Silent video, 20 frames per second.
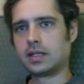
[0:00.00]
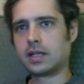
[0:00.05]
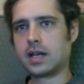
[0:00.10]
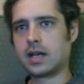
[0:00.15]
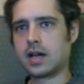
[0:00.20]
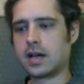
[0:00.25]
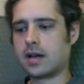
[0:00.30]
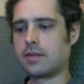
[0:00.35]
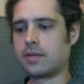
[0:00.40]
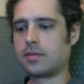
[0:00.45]

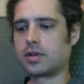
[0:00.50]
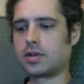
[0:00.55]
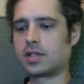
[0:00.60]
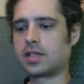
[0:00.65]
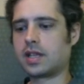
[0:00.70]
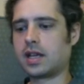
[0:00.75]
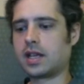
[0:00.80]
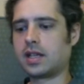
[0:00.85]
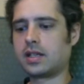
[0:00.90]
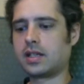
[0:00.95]

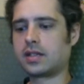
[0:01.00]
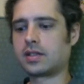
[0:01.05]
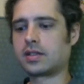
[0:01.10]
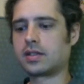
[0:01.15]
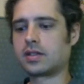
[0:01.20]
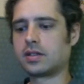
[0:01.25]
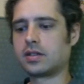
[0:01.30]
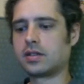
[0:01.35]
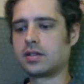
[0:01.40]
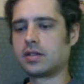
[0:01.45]
Mercedes,
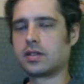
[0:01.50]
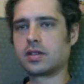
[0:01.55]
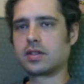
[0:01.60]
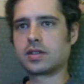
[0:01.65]
the